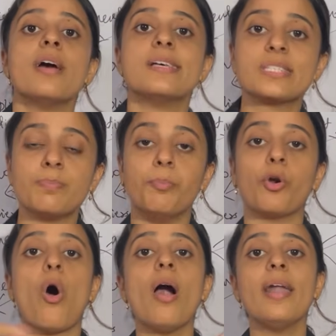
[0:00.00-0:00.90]
is
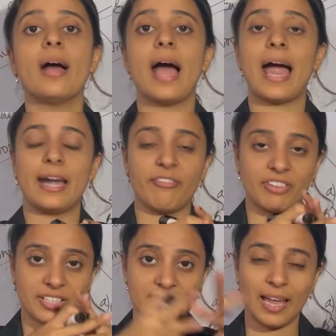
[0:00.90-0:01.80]
broad and
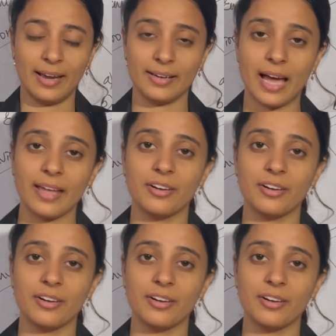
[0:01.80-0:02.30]
affects the entire